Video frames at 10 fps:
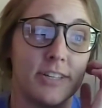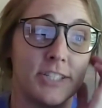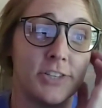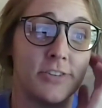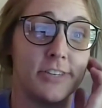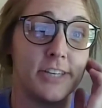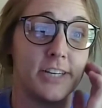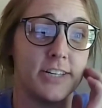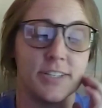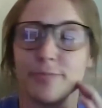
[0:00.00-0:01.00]
going on 2
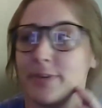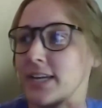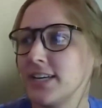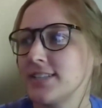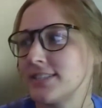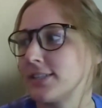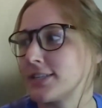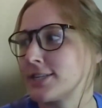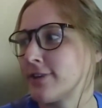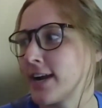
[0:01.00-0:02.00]
years of being at
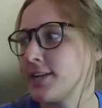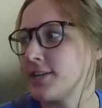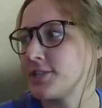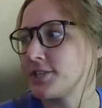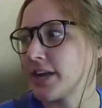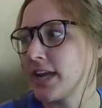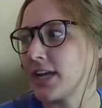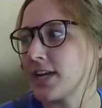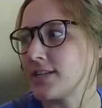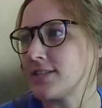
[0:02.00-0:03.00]
Silicon Ranch,
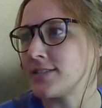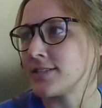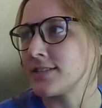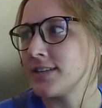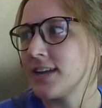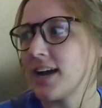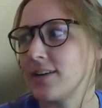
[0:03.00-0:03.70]
and